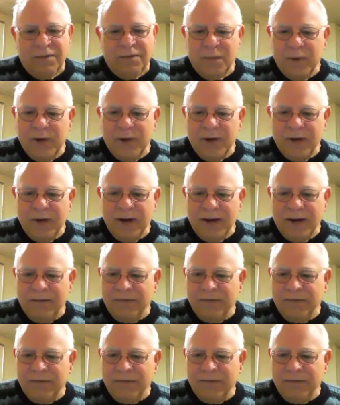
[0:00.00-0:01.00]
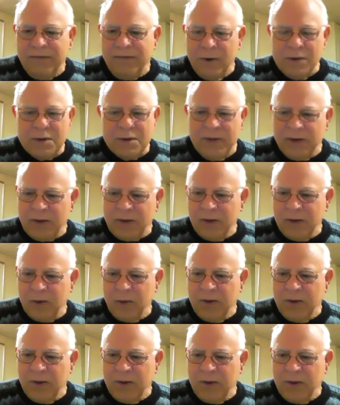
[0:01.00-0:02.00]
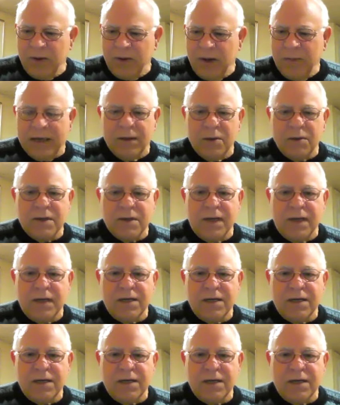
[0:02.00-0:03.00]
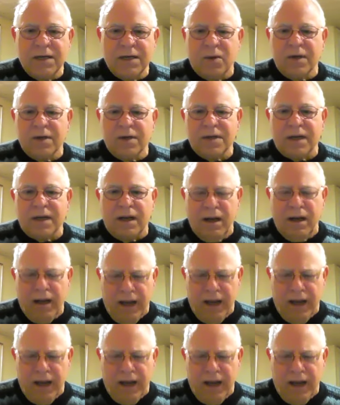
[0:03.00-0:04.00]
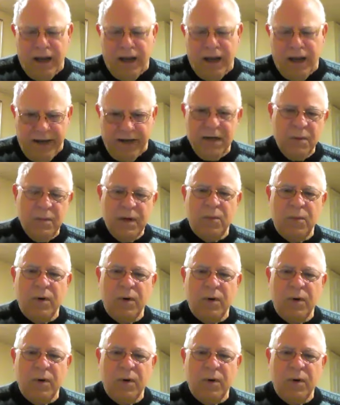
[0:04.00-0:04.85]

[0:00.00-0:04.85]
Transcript: Well, we didn't have phones that could do that back in those days, so we just had to keep a